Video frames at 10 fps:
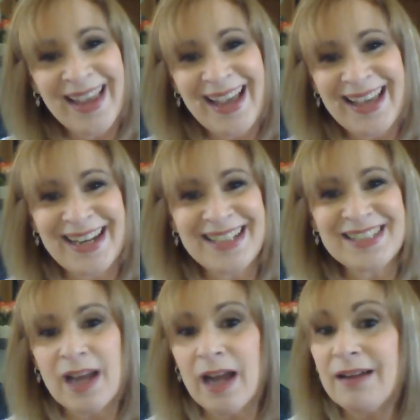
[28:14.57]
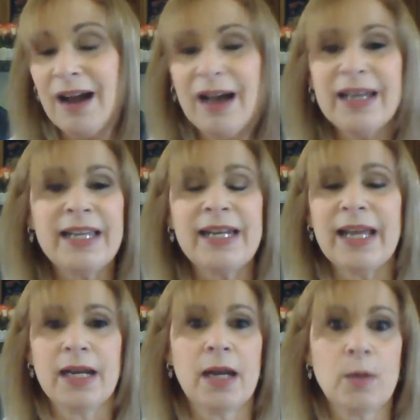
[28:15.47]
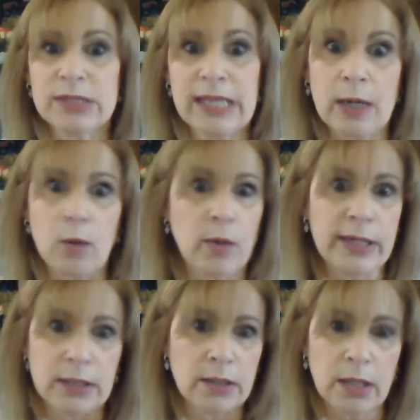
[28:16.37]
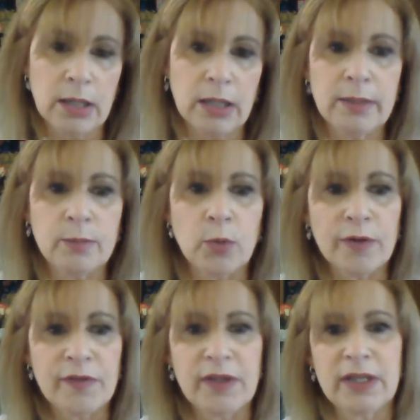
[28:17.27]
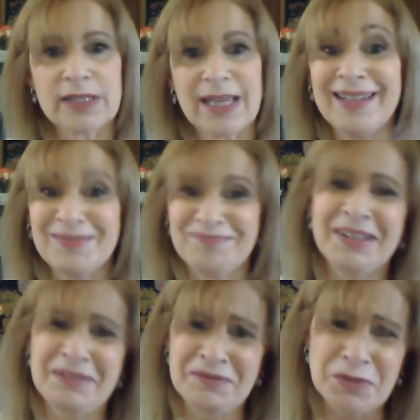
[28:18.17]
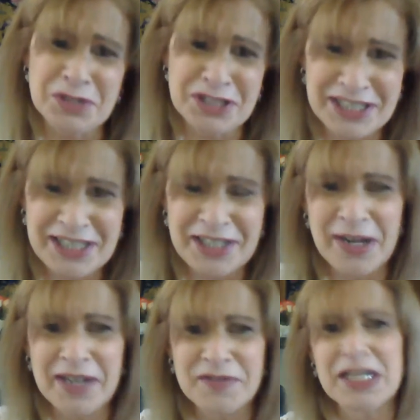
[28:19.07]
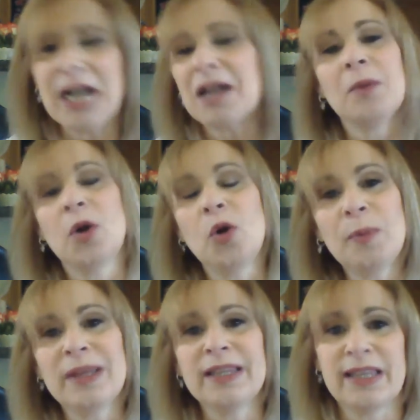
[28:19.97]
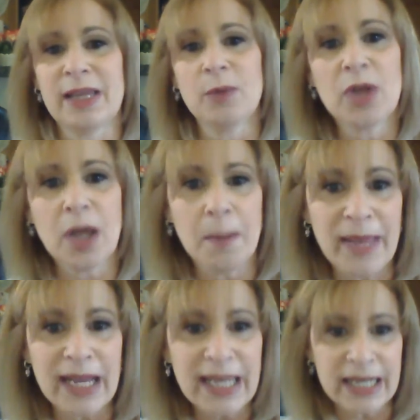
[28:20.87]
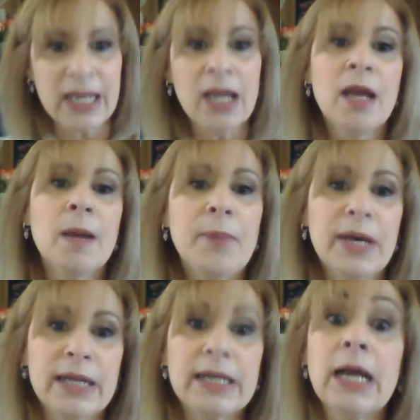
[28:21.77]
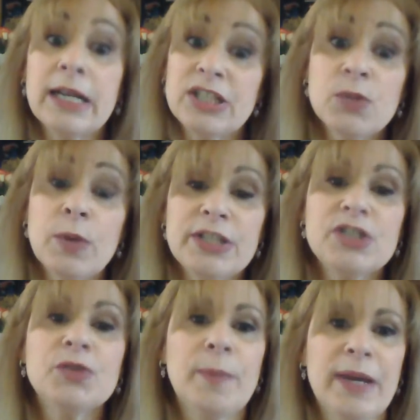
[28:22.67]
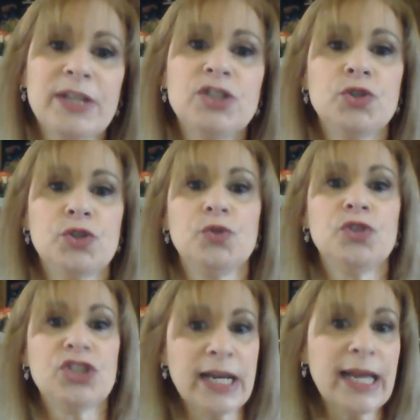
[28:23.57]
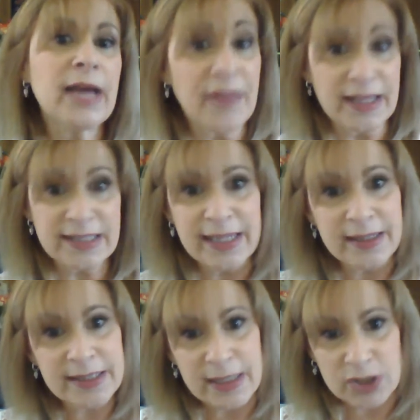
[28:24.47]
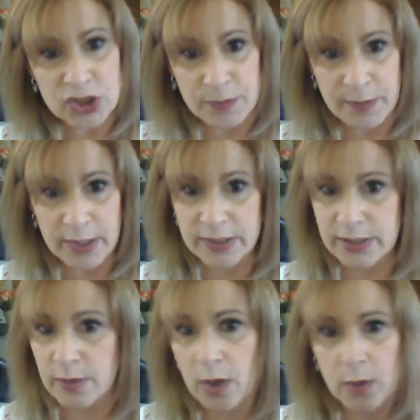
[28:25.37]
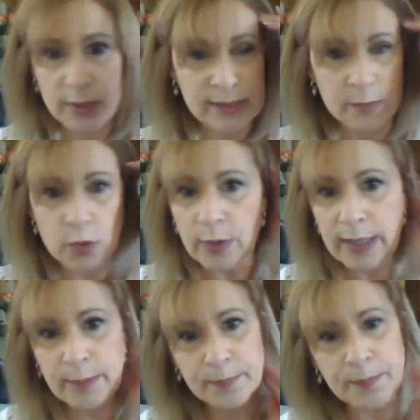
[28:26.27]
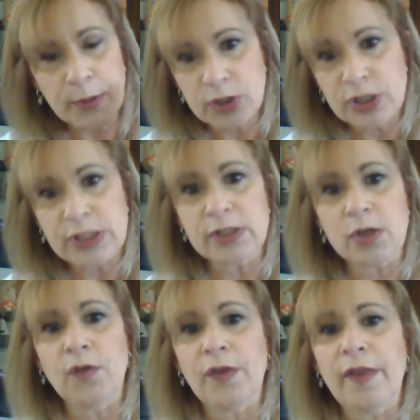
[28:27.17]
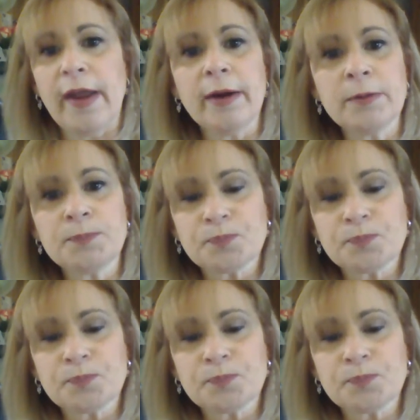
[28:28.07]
And I got it, and I was like, oh, I need more of these. And unfortunately, they're out of stock. I'm hoping that they will come back in. But I just wanted to remind you to check out that sales section, because there are always some great purchases over there.